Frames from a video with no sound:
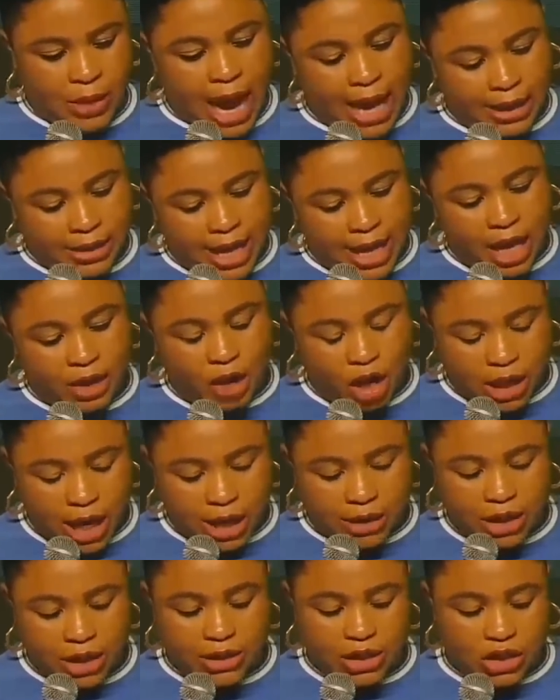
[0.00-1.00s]
I said, okay,
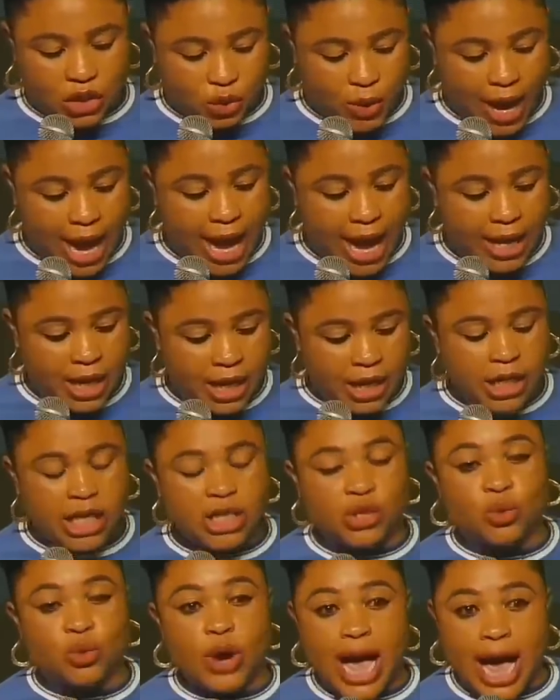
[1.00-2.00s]
this is where
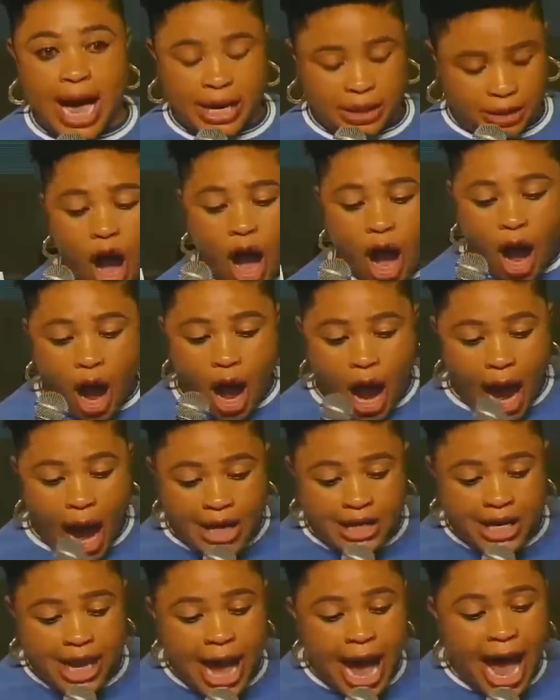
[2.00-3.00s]
it will end. On
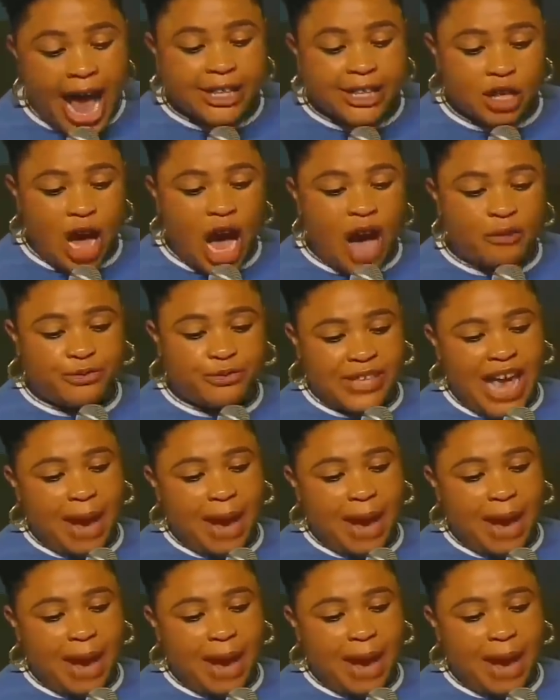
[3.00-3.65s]
the 8th of